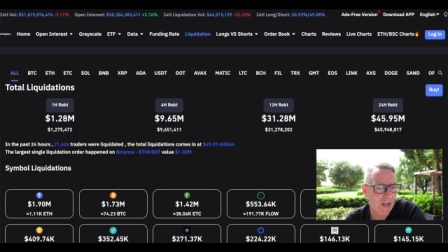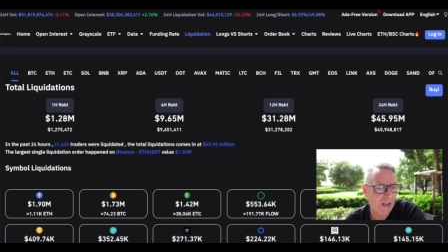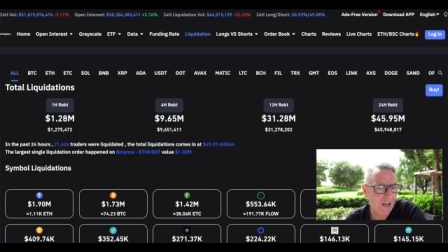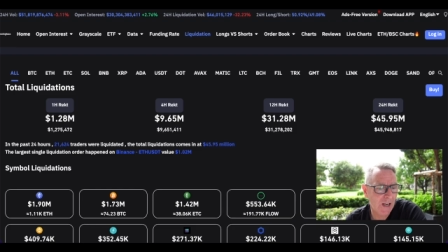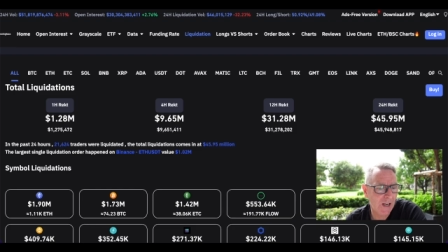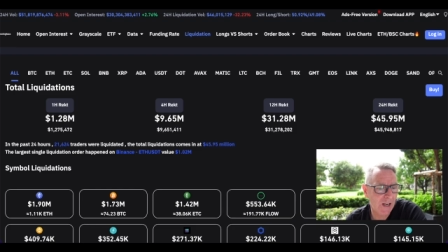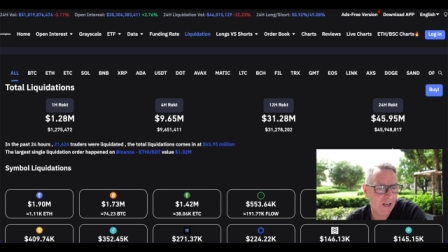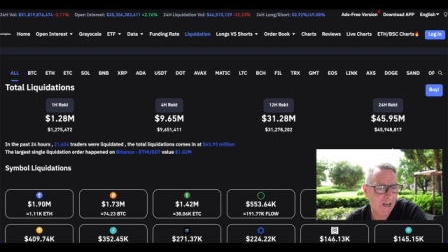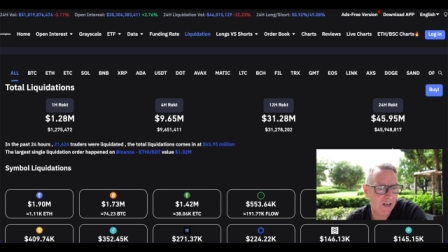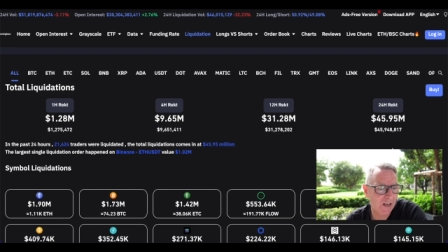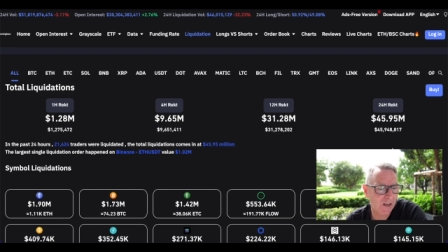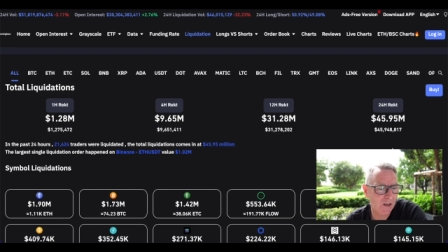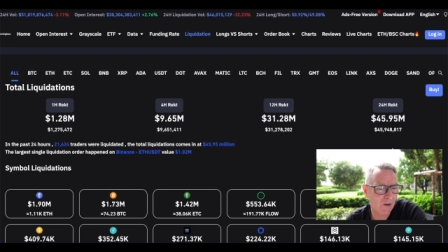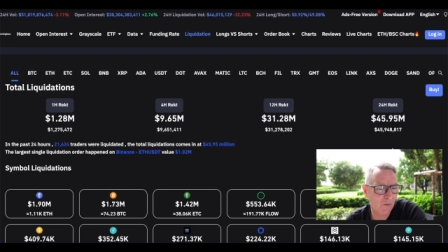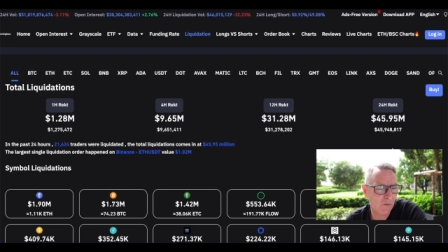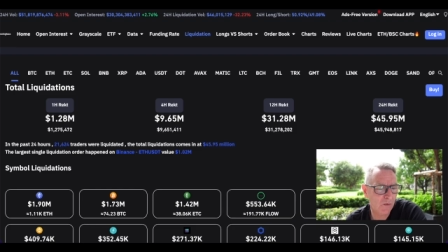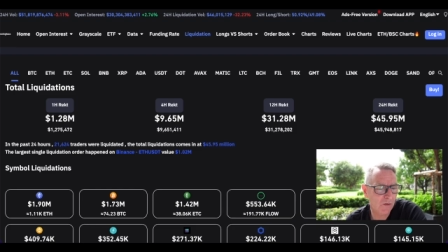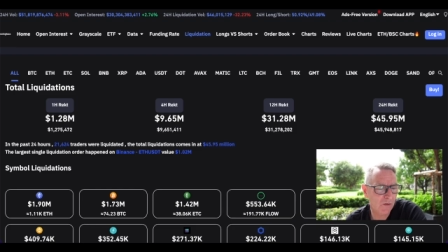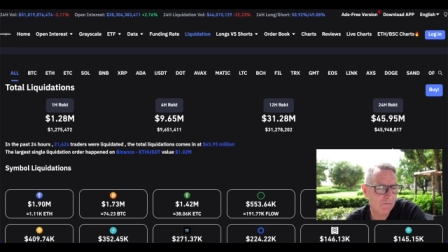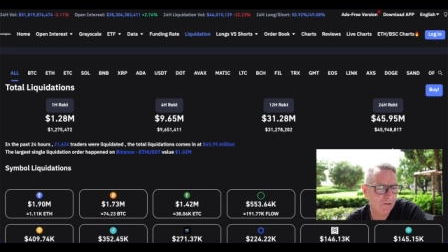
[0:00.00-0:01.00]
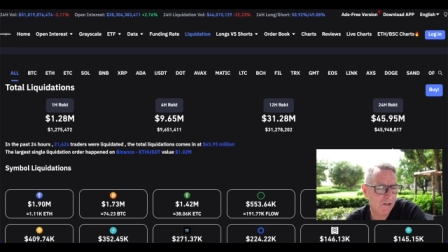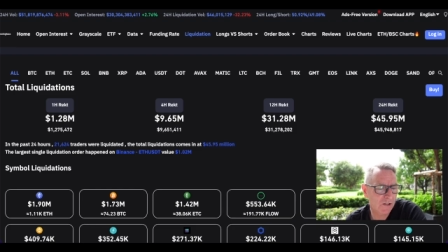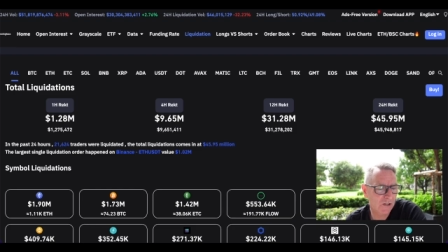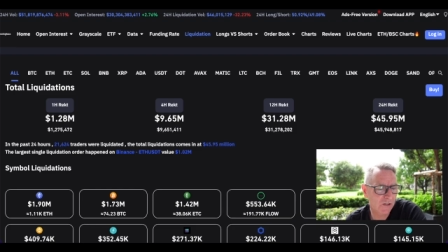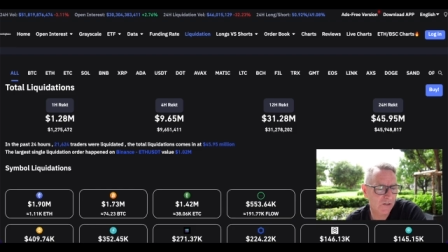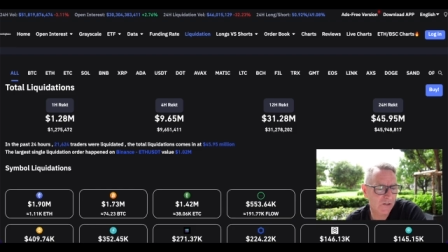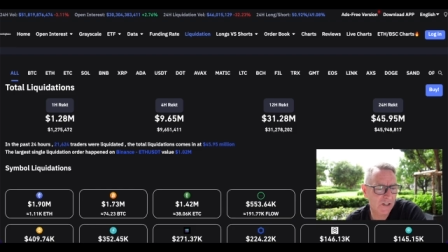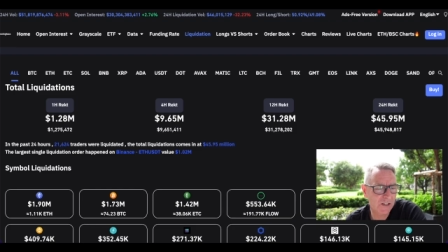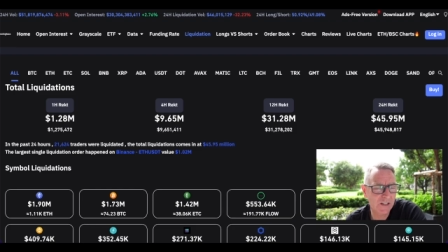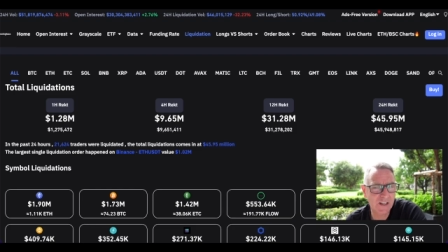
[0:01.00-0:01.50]
And we're
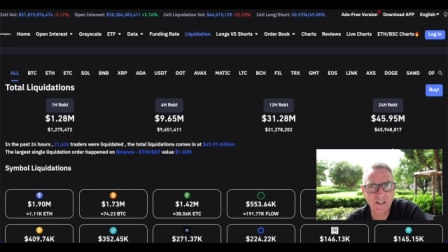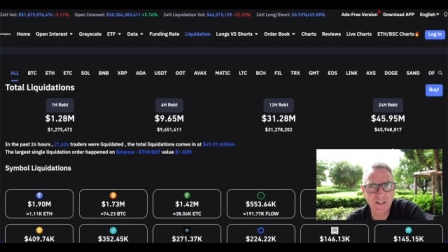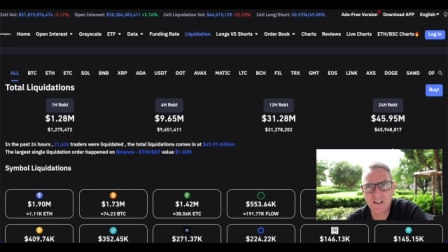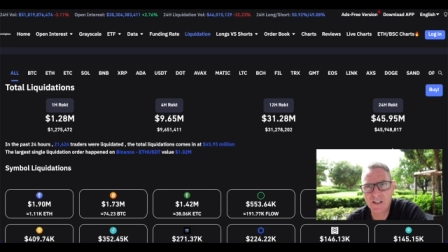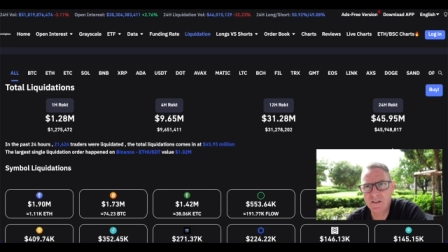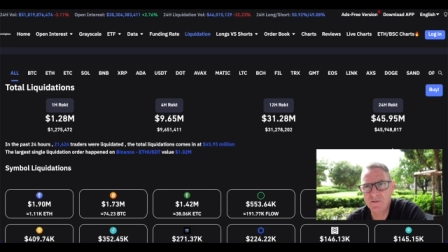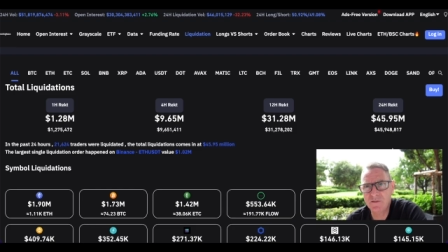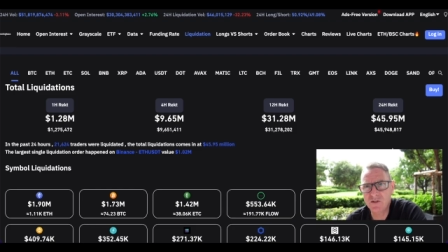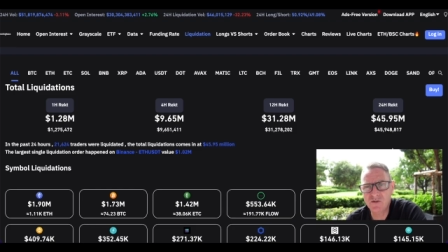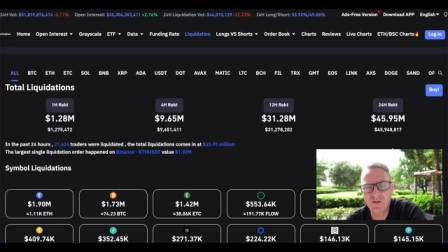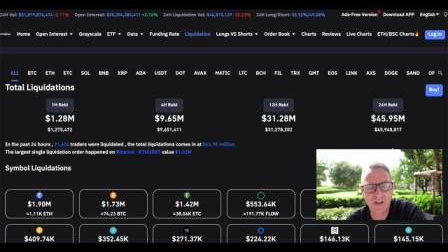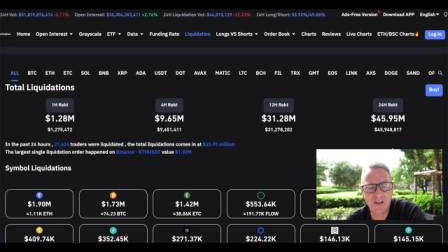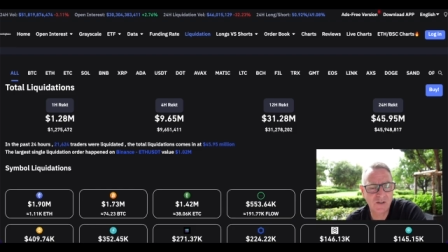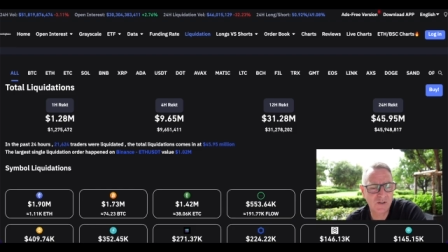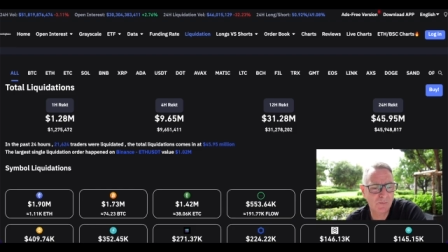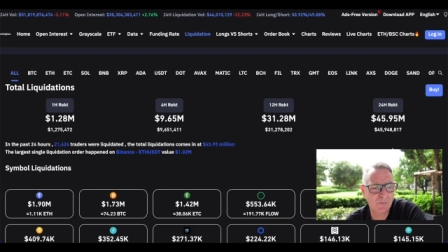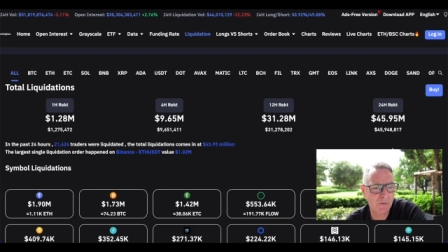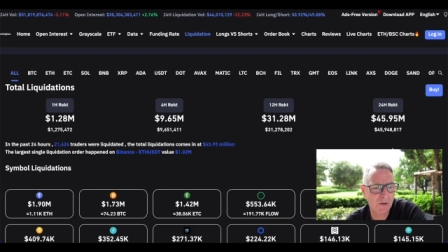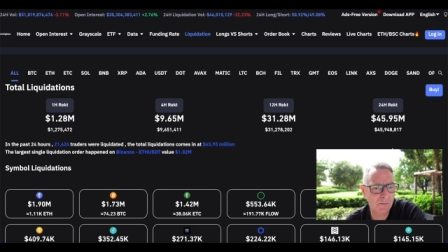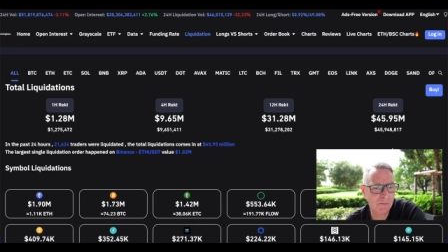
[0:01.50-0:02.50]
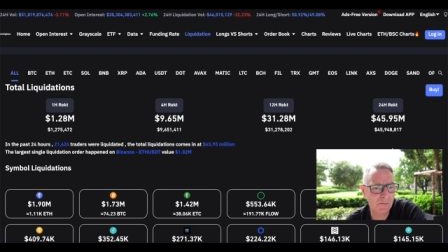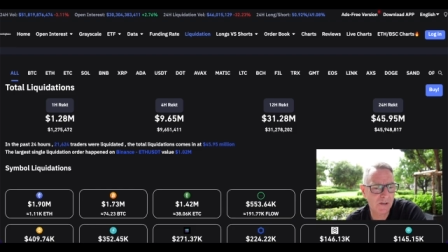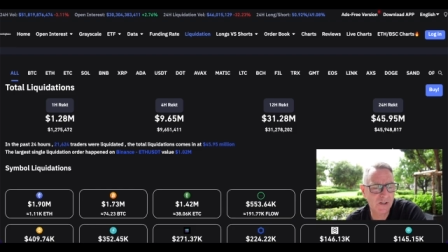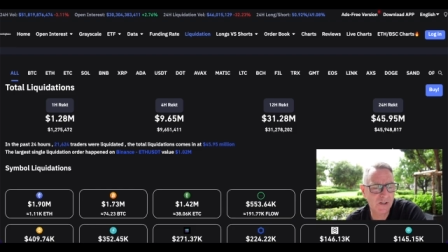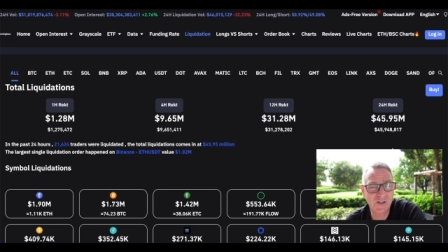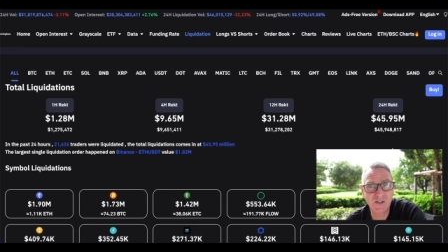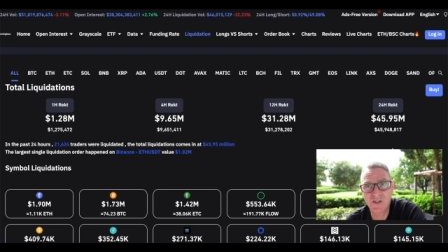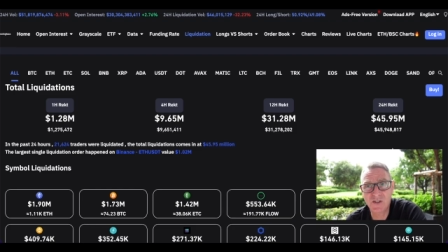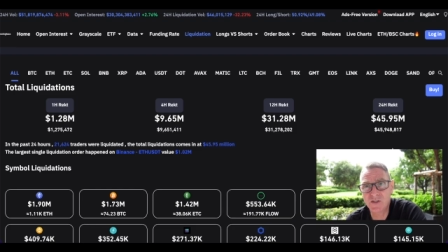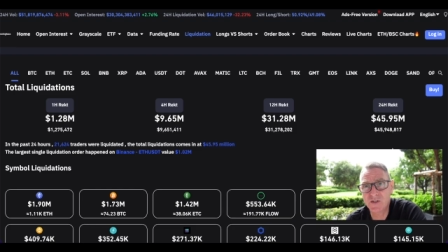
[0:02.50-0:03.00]
still seeing that the leverage traders pretty
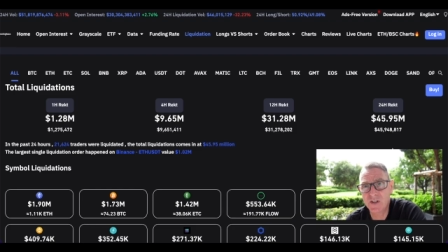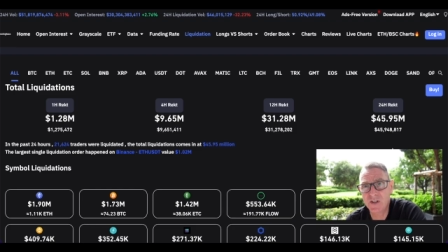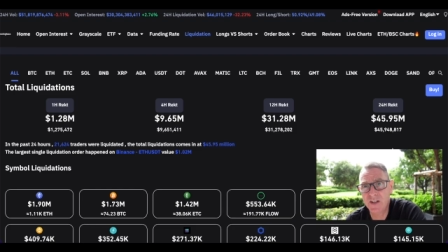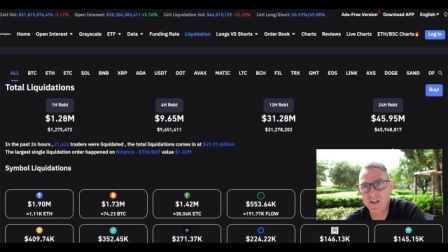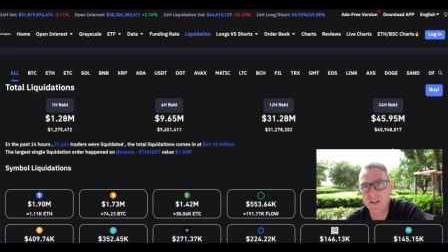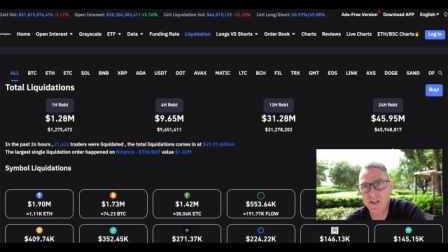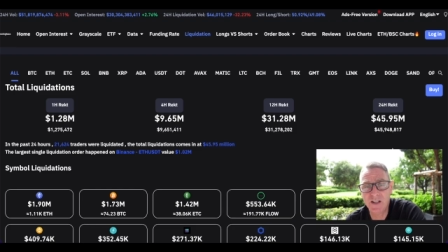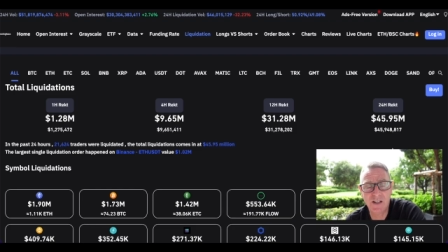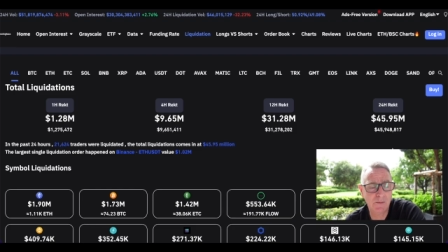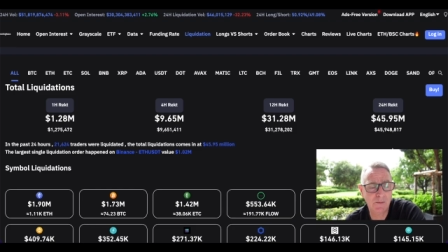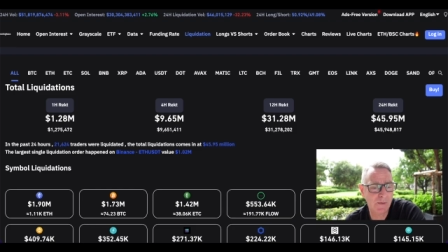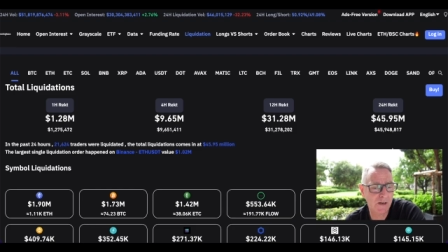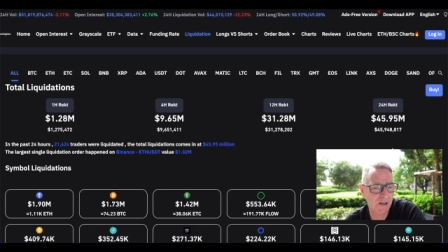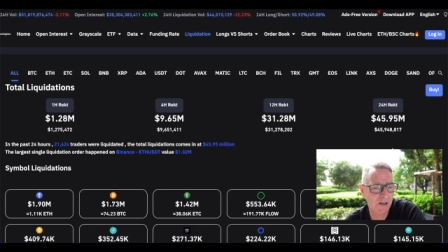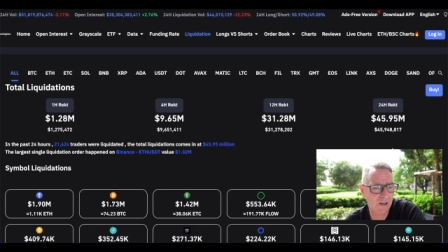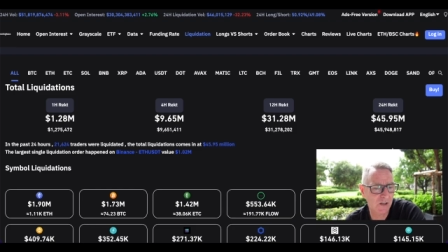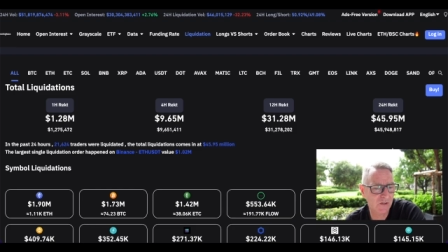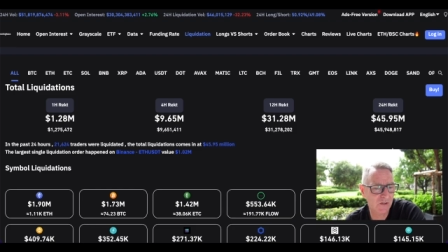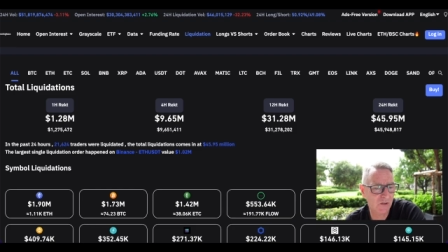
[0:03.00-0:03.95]
much are still Sunday in America,